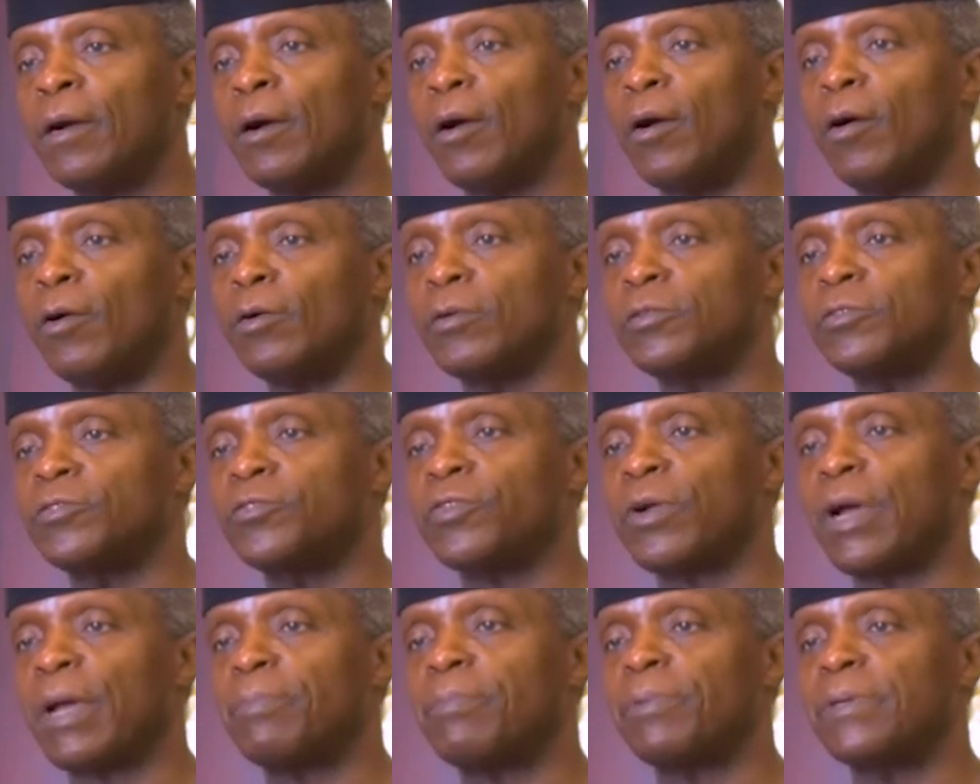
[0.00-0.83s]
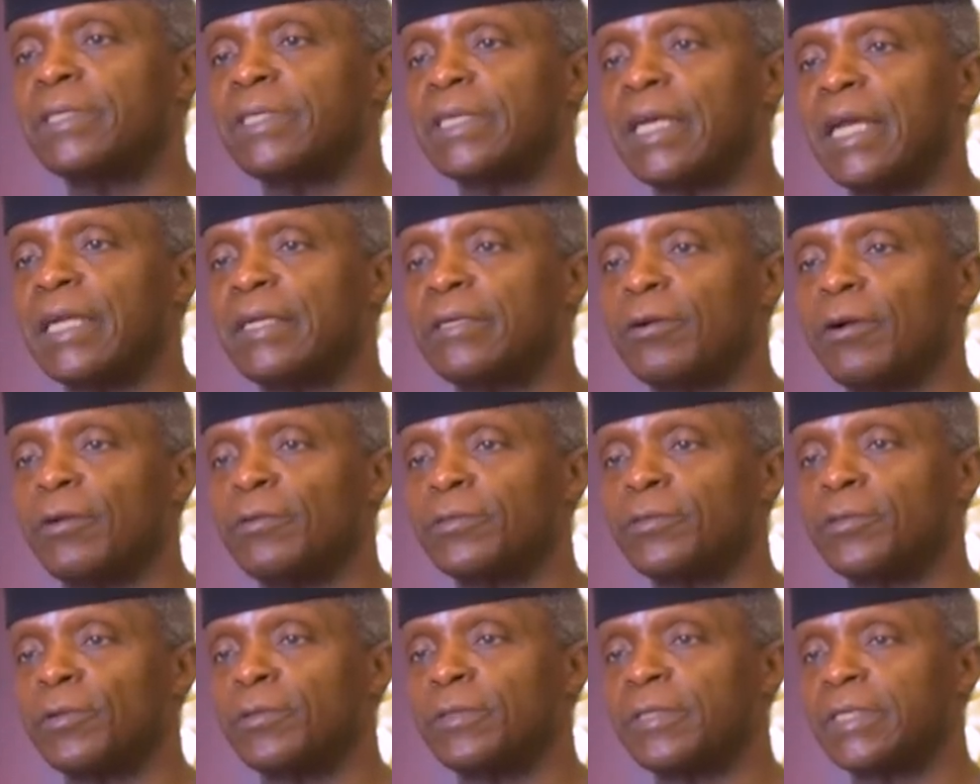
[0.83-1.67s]
on tripartite
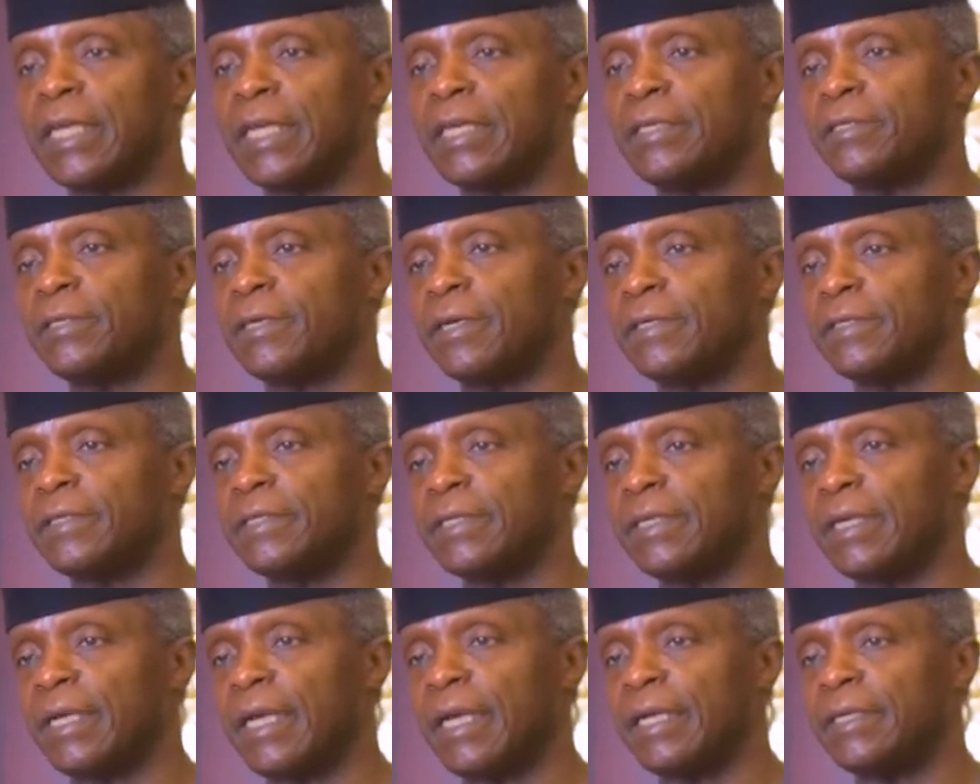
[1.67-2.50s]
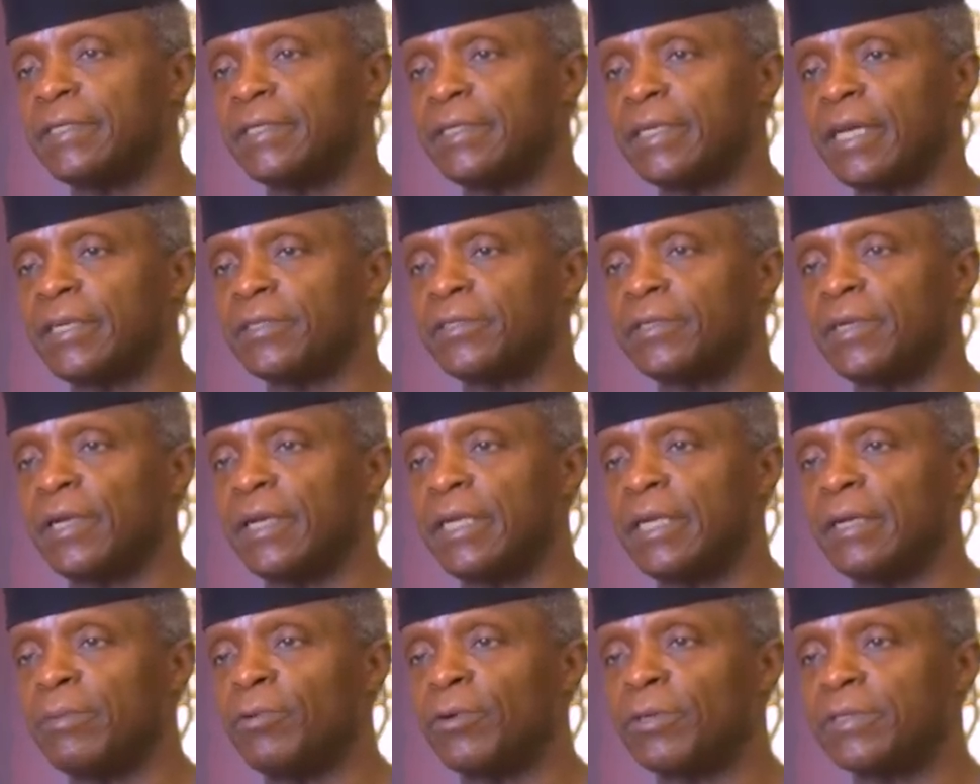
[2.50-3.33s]
consultation international
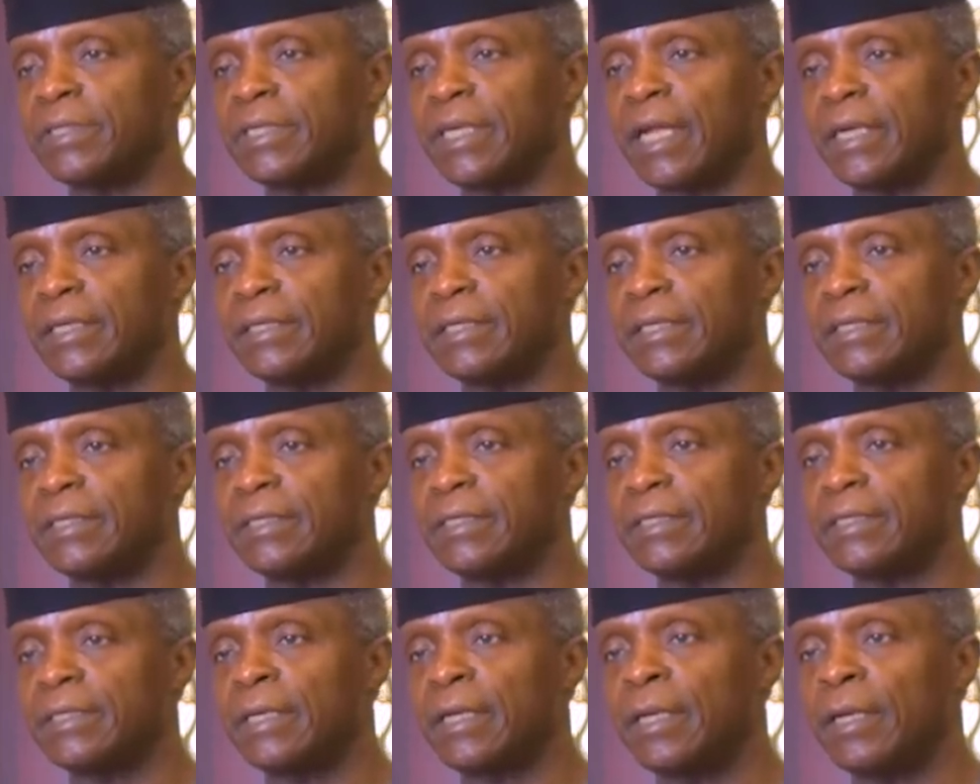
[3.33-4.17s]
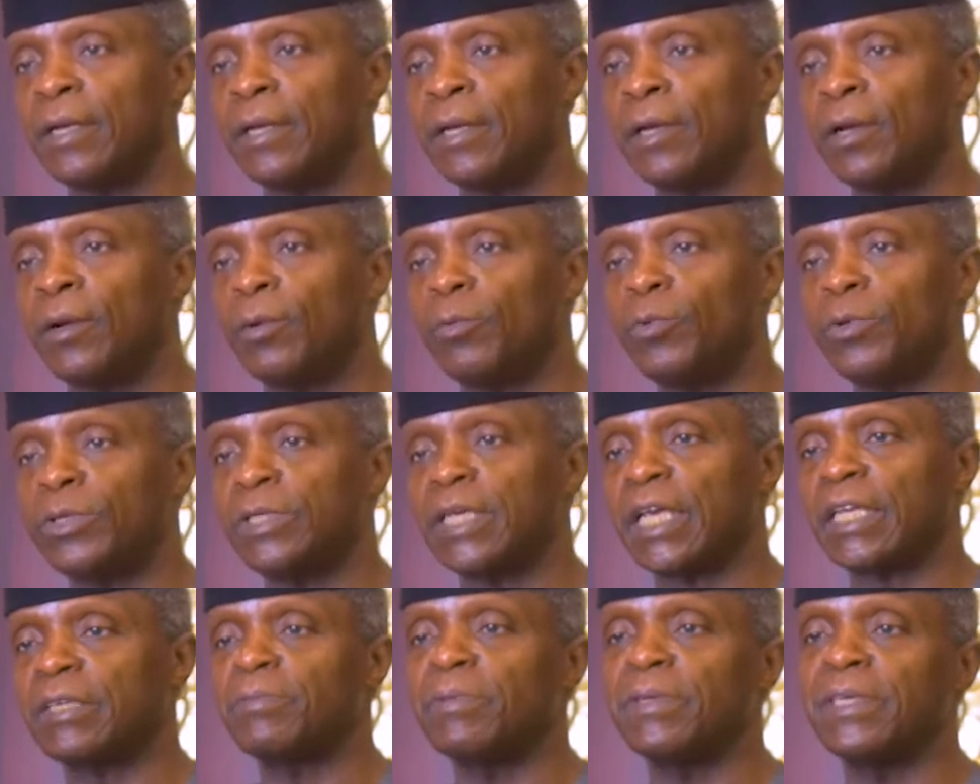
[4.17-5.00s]
labor standards, which
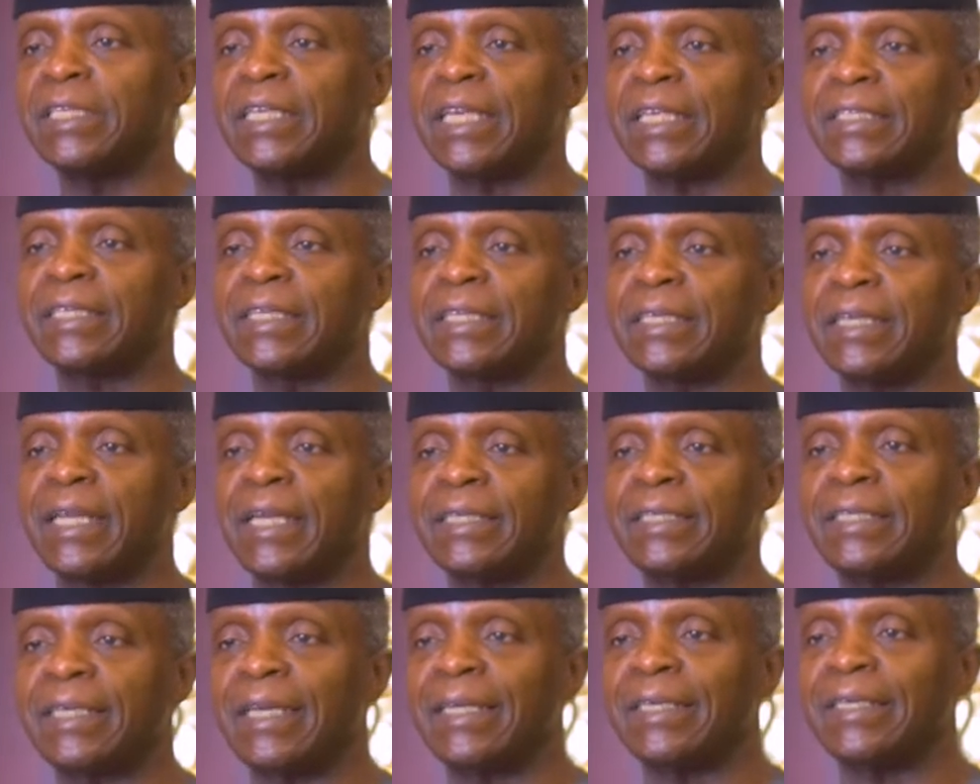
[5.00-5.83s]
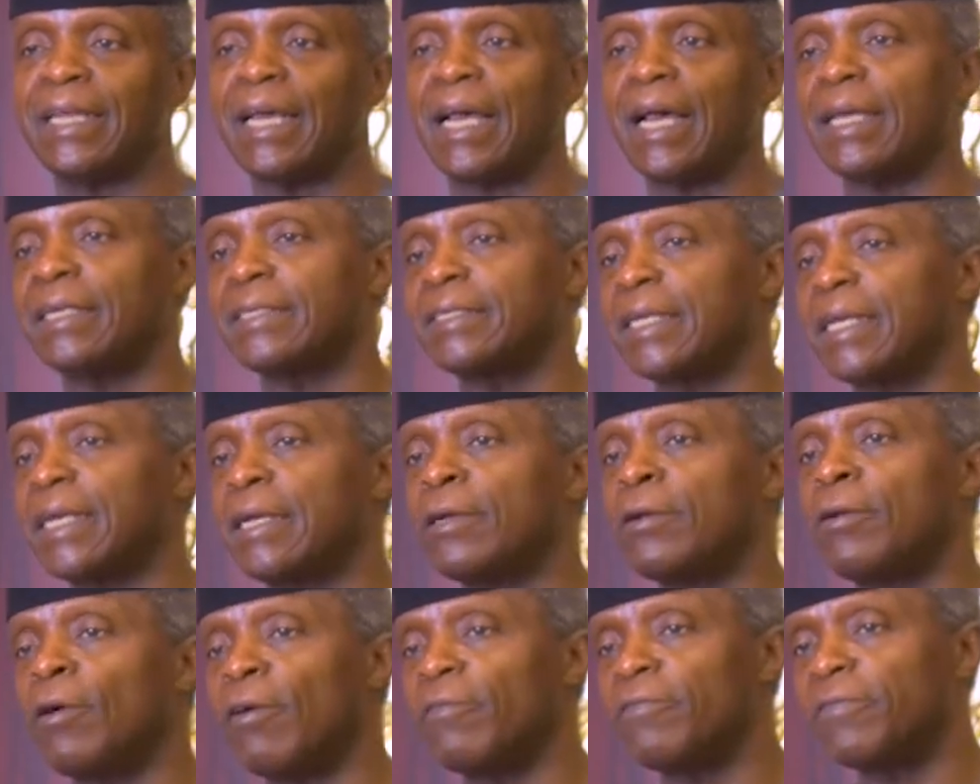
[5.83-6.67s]
has been designated as a
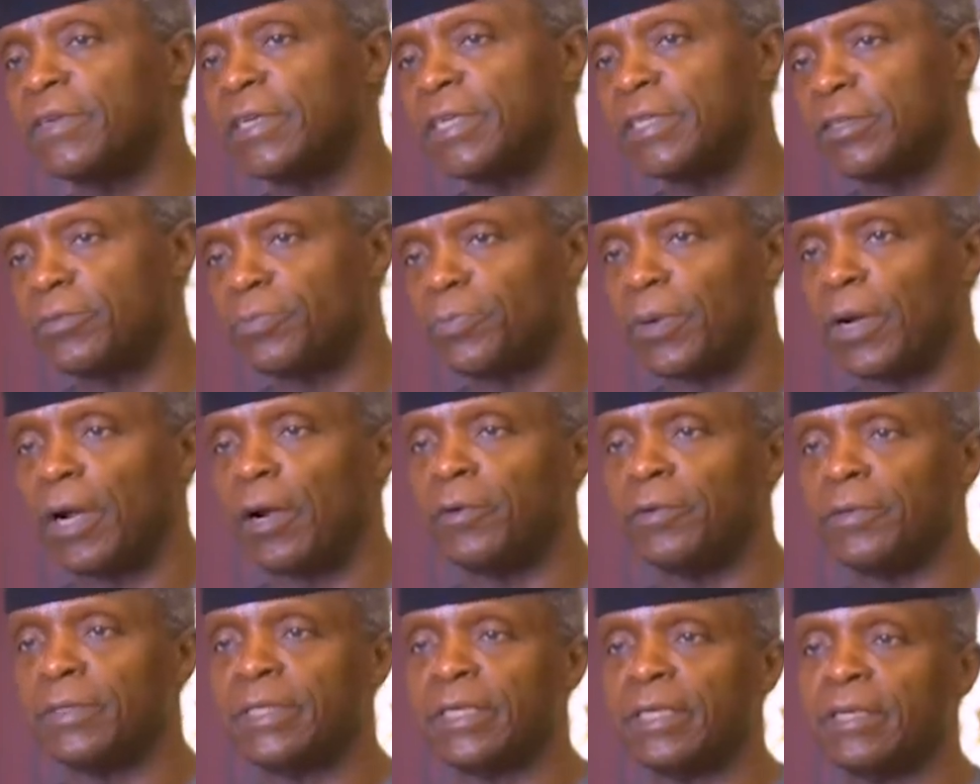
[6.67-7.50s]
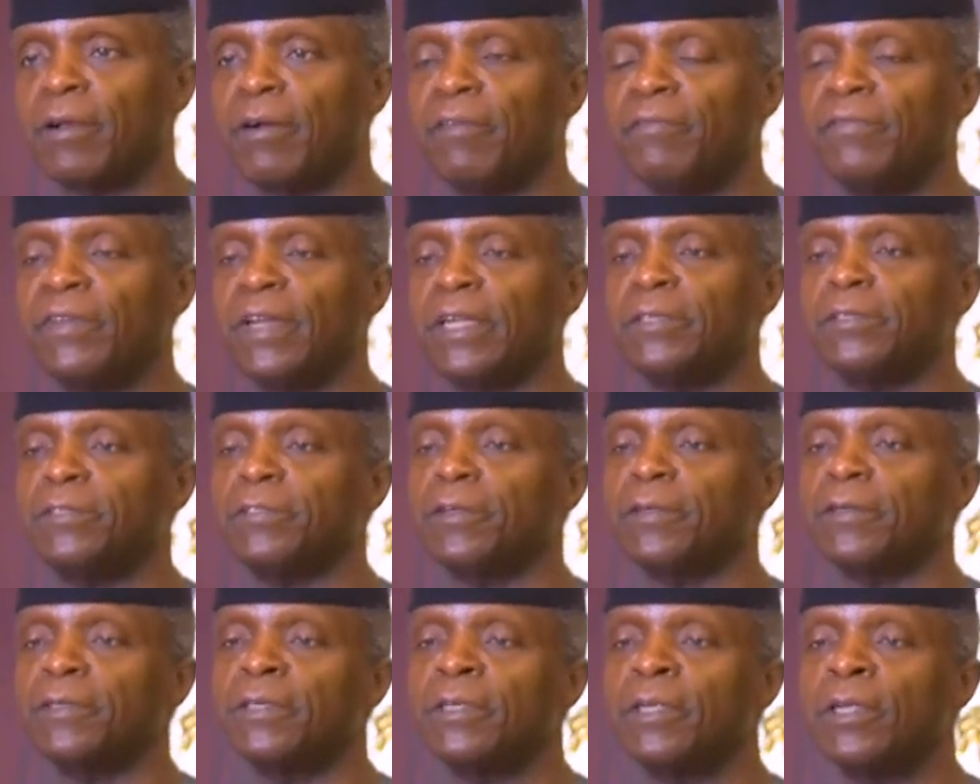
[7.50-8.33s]
governance priority
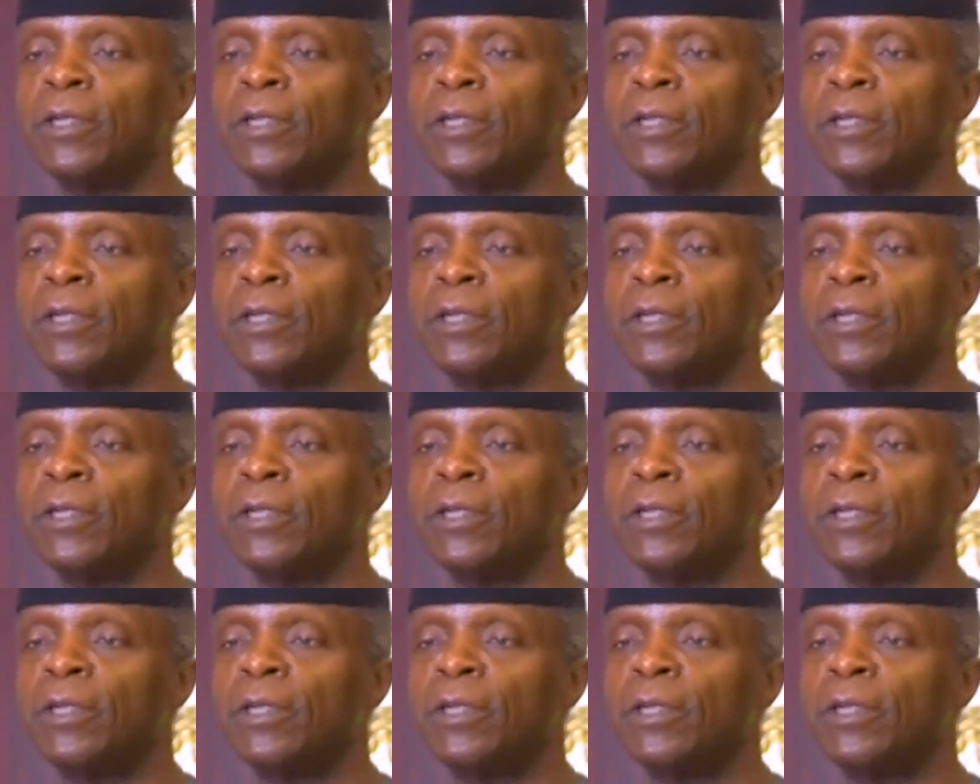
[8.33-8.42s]
convention